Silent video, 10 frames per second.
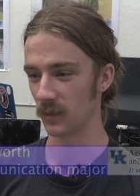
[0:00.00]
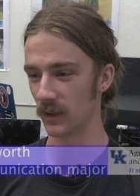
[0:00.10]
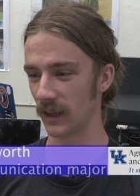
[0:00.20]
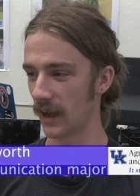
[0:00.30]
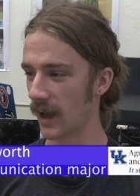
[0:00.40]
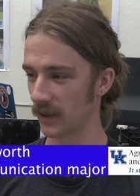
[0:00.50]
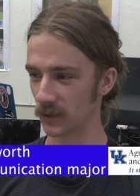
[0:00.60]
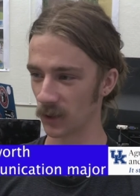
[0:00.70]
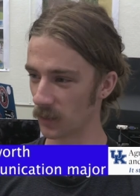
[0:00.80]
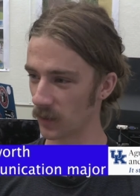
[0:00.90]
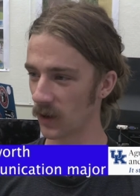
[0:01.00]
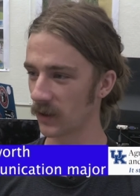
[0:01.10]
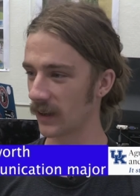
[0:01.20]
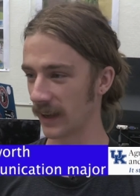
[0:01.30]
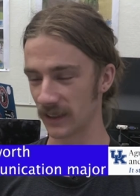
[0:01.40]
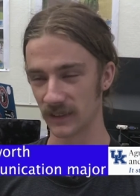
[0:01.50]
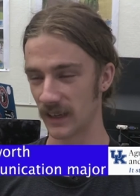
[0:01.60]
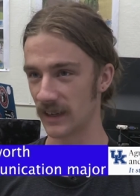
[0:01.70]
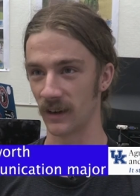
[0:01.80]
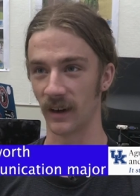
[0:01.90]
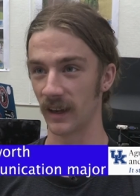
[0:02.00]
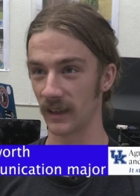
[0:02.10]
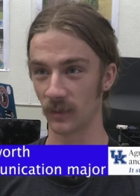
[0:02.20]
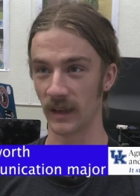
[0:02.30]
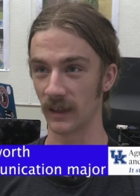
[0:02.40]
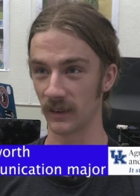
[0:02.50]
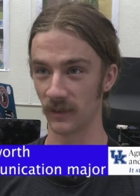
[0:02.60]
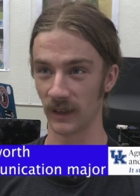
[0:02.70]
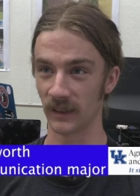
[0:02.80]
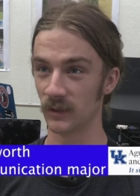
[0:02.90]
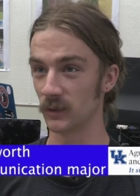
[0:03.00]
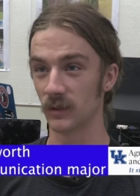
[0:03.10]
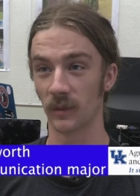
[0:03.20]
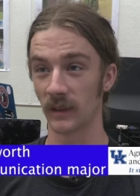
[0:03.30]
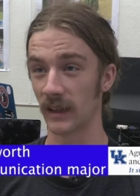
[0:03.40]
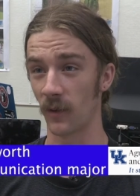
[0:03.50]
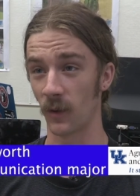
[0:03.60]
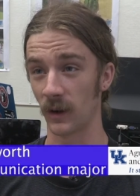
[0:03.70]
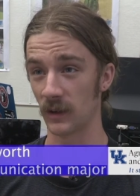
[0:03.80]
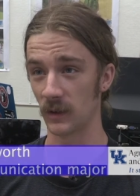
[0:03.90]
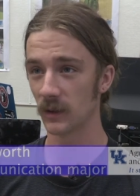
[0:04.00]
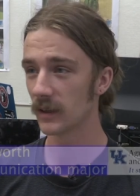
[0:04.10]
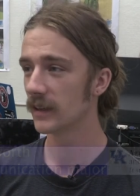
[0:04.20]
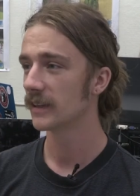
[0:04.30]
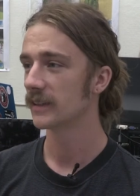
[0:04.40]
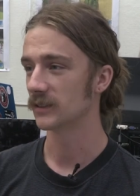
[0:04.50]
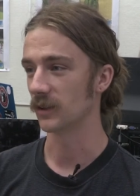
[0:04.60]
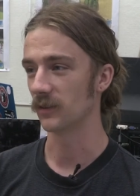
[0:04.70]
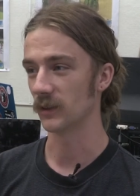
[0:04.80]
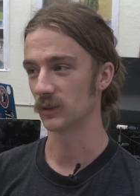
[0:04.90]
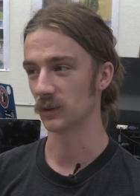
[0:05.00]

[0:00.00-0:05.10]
to be like, I grew up in Harlan, I could stay here and I can make a living and do something that I want to do. So it feels